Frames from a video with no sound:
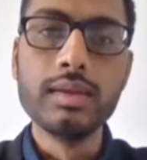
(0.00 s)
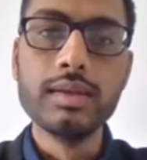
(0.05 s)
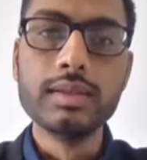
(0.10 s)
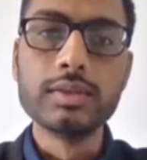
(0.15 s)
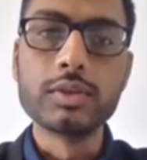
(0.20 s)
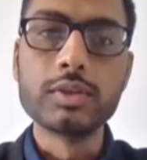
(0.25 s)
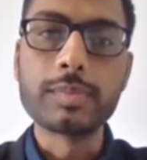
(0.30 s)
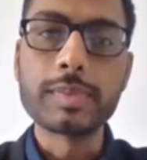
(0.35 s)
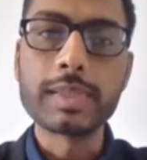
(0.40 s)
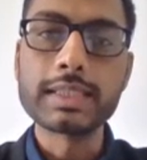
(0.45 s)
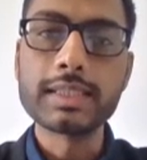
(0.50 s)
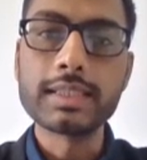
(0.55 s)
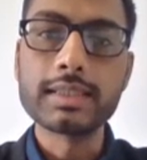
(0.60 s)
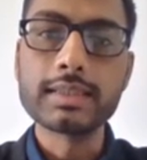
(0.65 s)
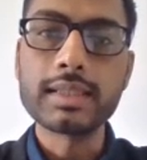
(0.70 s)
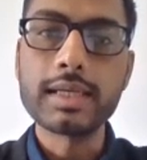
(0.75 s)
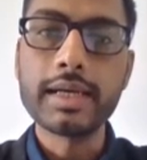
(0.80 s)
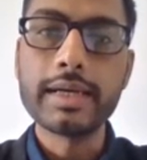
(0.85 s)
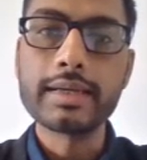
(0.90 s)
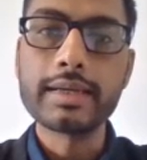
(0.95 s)
So
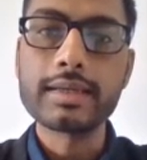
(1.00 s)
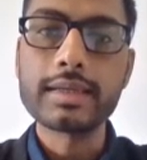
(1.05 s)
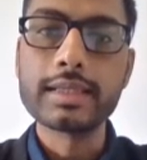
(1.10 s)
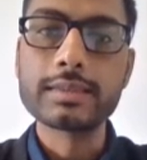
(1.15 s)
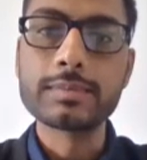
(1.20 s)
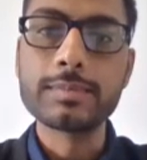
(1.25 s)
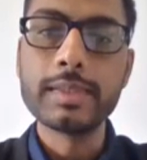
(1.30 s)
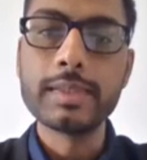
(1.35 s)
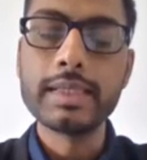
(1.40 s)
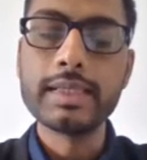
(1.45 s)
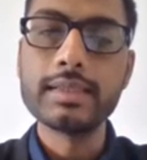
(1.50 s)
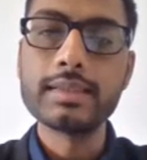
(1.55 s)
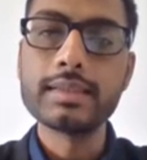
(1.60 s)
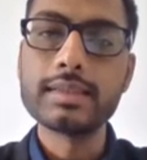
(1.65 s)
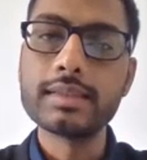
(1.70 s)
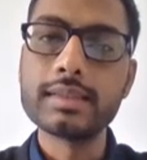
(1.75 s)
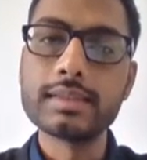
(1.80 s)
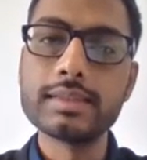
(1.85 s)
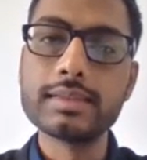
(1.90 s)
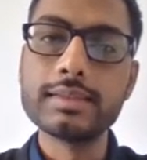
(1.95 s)
Prashant, I had explained
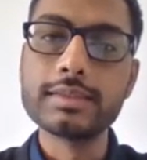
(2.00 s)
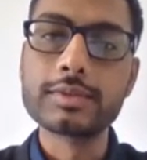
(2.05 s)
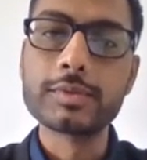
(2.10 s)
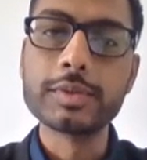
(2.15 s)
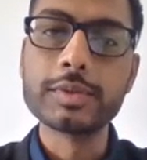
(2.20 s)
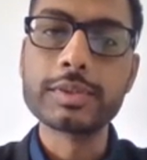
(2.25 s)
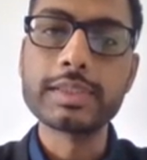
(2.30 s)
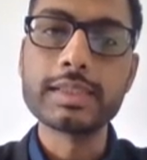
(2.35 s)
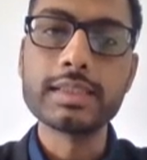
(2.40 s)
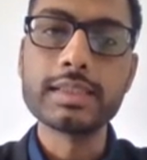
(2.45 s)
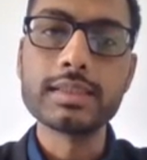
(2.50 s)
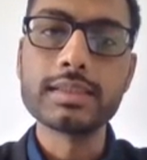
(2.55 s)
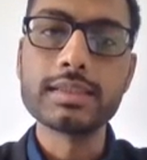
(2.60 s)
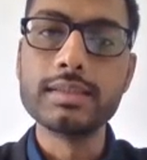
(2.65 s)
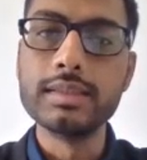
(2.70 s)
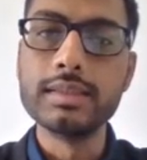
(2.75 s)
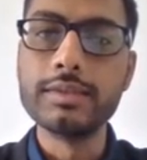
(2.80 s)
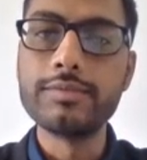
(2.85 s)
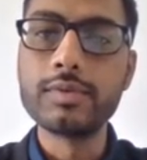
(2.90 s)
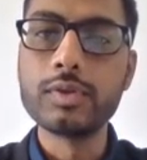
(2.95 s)
this question.
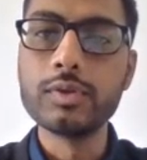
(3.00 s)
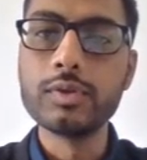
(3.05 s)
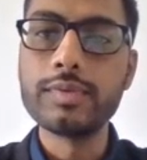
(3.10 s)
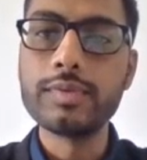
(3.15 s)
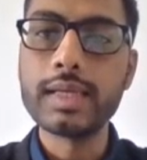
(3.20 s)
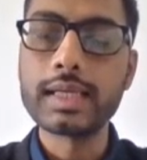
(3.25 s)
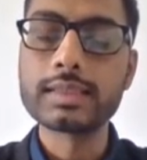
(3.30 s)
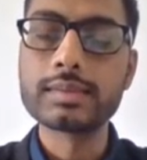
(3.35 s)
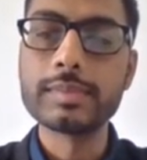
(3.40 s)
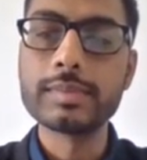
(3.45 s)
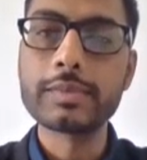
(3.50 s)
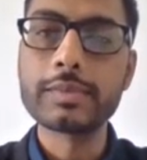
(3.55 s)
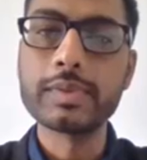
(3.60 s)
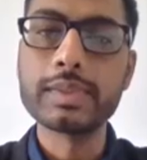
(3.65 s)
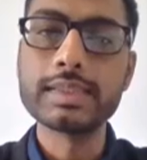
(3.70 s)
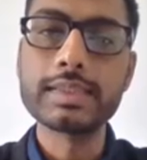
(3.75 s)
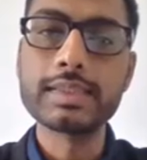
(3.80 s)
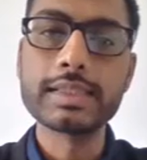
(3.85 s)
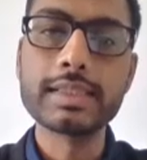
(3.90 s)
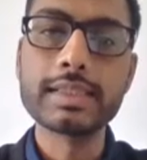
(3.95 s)
If 2 flags make
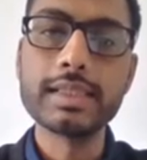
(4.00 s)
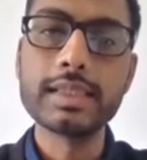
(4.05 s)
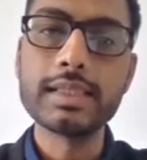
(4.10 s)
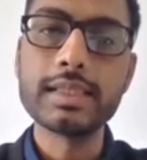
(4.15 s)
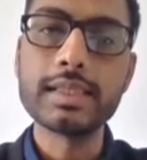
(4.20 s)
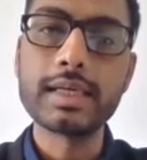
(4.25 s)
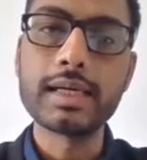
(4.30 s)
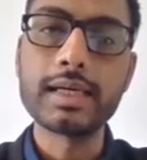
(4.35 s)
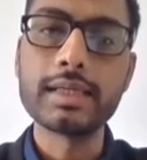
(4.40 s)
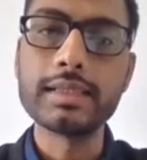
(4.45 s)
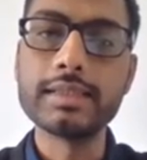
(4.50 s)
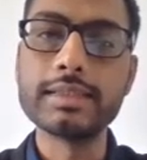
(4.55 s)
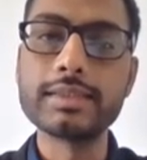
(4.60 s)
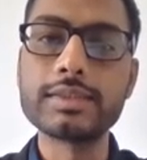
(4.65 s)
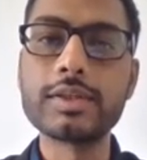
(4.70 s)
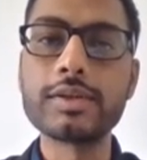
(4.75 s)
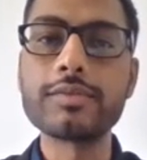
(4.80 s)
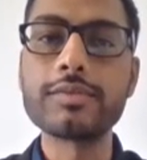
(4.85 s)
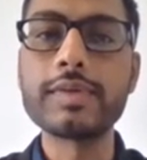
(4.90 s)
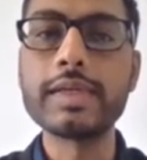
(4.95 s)
1 signal,
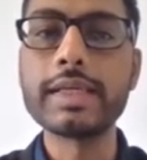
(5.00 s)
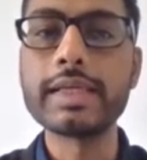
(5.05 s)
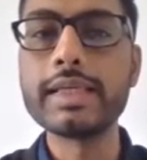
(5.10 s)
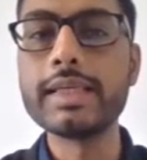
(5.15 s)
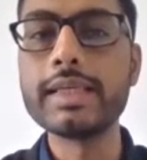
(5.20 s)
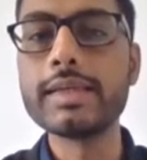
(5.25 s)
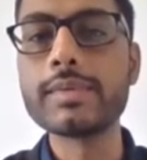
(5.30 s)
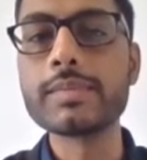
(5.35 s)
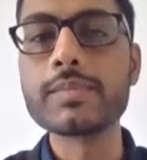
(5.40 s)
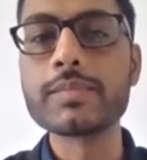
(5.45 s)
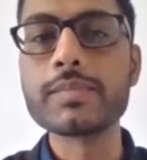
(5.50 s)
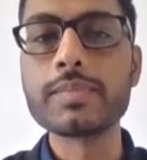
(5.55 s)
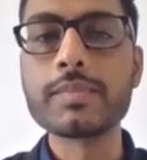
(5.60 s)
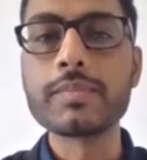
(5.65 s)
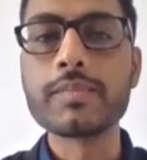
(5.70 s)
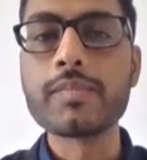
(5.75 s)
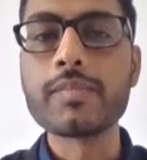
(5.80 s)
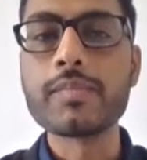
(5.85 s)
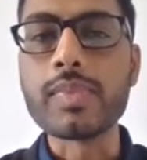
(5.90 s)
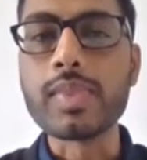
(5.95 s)
instead of taking
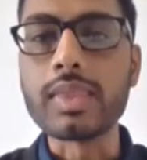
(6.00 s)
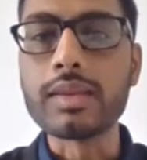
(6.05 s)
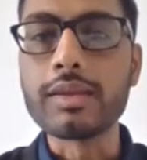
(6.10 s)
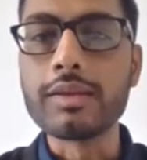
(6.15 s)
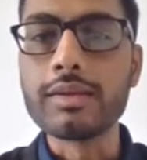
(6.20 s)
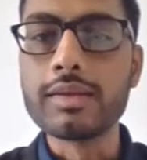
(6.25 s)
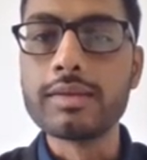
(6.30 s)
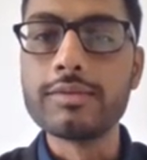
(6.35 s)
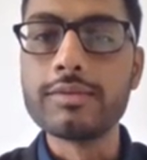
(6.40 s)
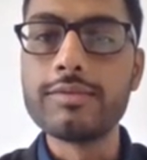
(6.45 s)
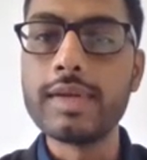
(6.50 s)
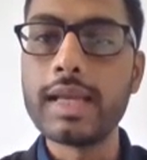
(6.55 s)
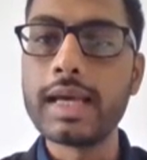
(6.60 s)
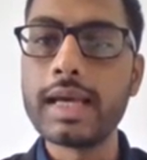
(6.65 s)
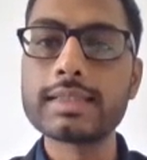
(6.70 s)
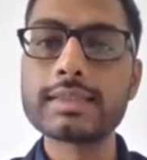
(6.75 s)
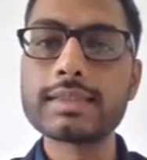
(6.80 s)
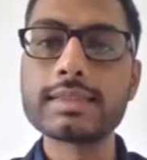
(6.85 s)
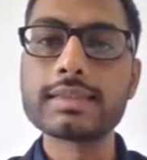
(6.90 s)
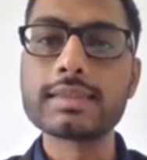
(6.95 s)

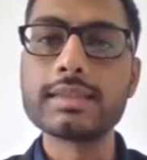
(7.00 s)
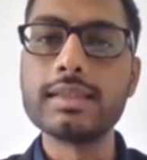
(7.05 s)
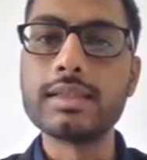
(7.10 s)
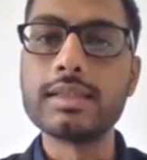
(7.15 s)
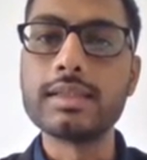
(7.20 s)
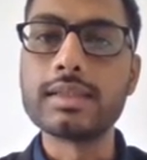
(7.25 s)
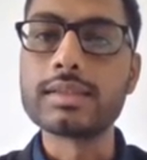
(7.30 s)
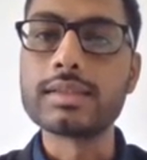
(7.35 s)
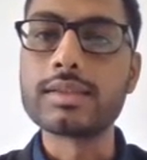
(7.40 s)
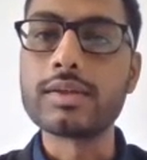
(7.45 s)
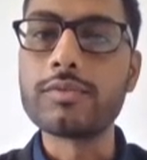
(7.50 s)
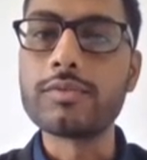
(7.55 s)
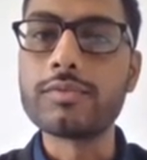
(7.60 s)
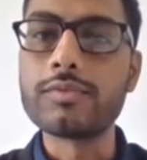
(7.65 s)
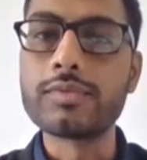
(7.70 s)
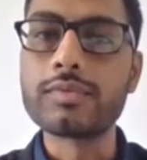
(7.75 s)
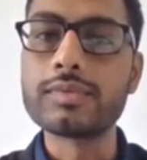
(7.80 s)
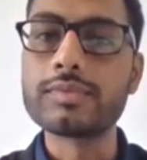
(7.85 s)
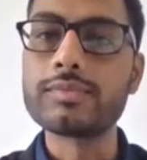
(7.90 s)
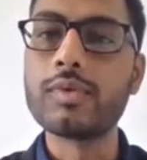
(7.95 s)
flags of
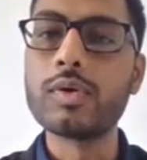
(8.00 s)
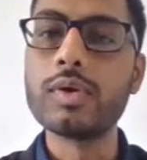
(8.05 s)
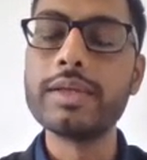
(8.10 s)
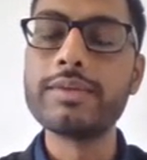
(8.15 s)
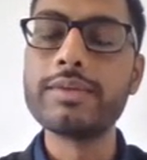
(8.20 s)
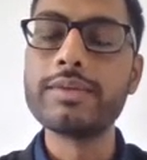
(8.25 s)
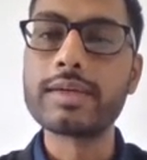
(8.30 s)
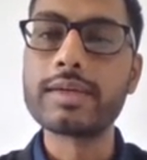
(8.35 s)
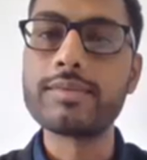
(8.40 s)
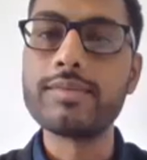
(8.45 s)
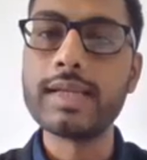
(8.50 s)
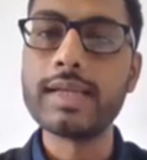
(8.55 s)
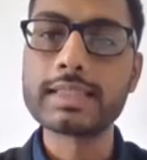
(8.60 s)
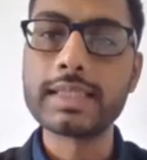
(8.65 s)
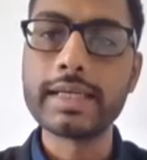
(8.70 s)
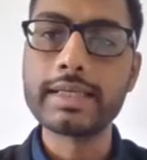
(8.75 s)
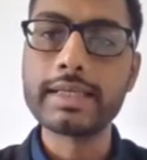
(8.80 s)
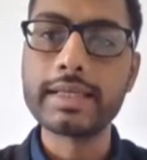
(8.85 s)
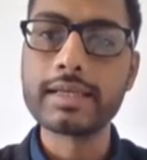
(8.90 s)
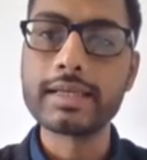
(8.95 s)
4 different flags,
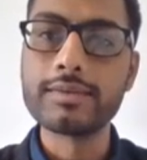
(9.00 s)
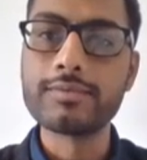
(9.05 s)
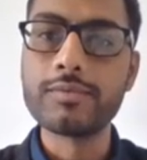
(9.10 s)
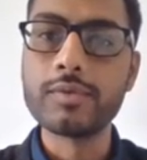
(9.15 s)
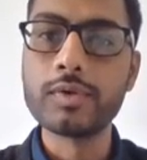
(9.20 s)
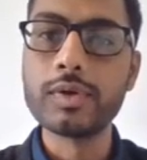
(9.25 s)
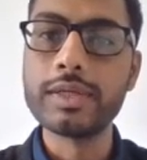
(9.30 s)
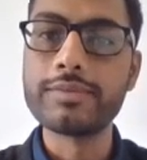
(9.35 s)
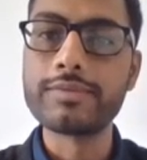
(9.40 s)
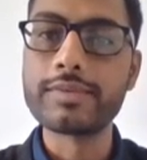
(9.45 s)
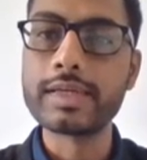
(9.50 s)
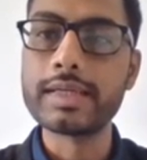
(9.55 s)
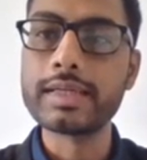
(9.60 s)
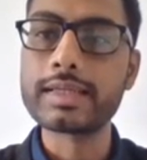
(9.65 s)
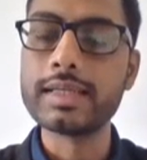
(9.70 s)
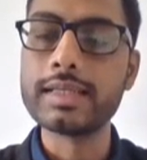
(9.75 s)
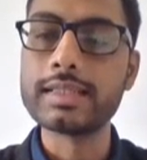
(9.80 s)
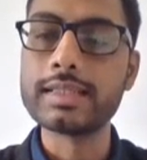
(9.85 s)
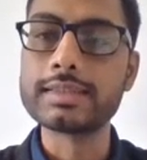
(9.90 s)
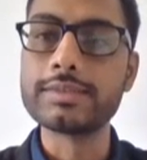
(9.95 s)
I had taken 4 different
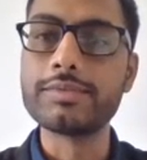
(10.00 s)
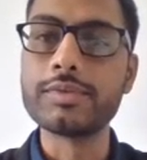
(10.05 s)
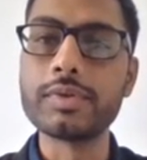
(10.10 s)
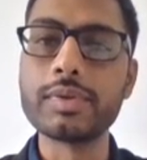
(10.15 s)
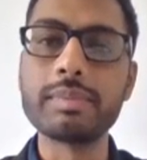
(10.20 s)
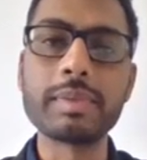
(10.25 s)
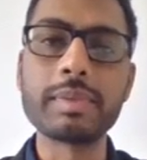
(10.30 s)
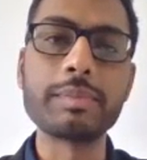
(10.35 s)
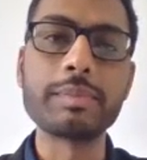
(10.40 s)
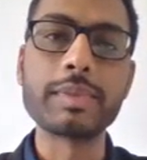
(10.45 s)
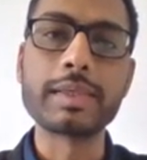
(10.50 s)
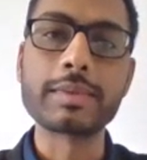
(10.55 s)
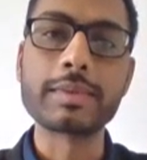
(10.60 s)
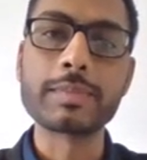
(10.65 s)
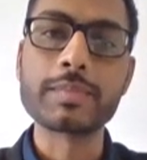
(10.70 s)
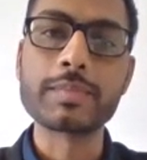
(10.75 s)
colors, if you remember.